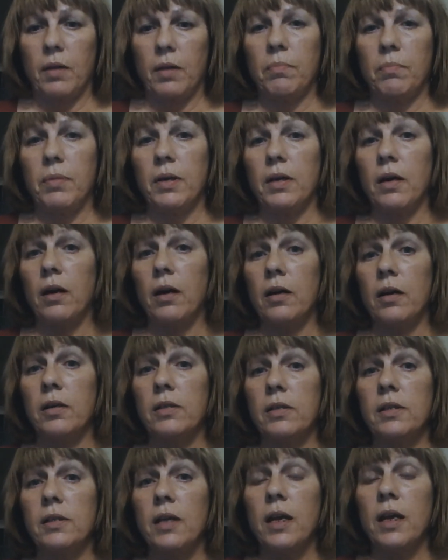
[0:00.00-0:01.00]

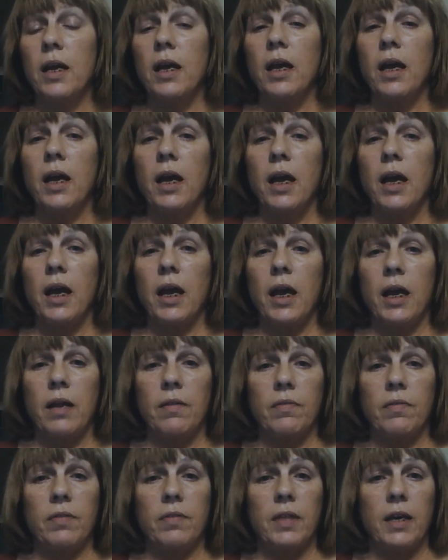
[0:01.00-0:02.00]
because
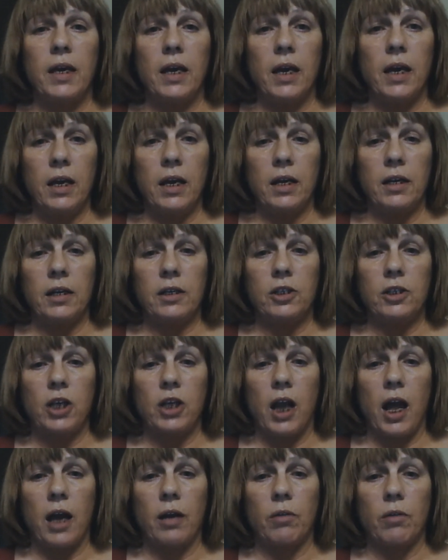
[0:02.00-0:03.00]
in the English
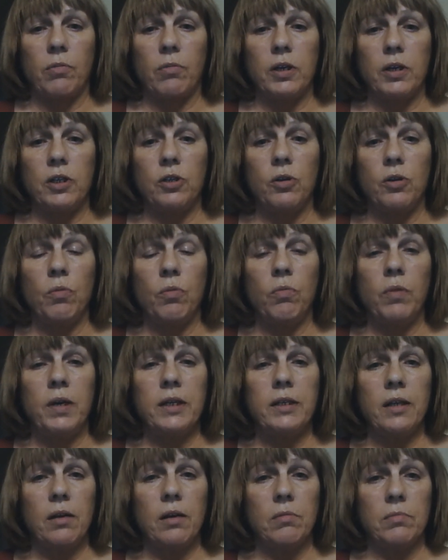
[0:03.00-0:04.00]
language
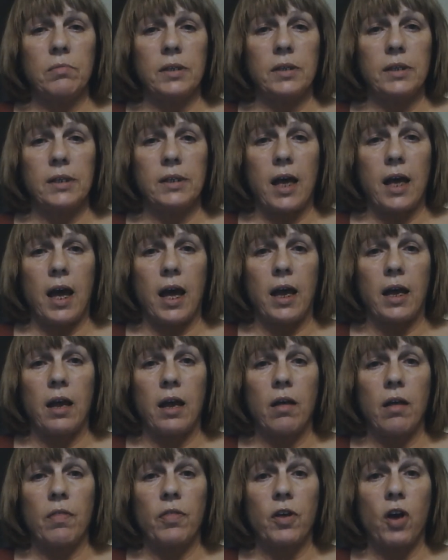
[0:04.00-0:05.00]
we don't say
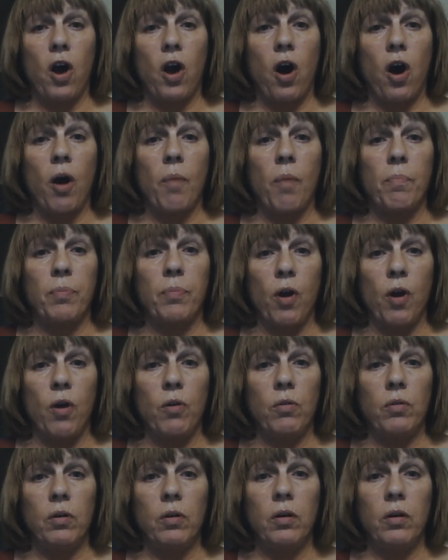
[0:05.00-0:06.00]
the car
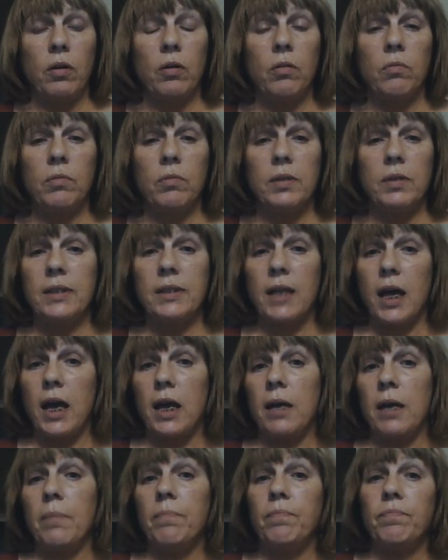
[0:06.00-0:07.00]
broke, we say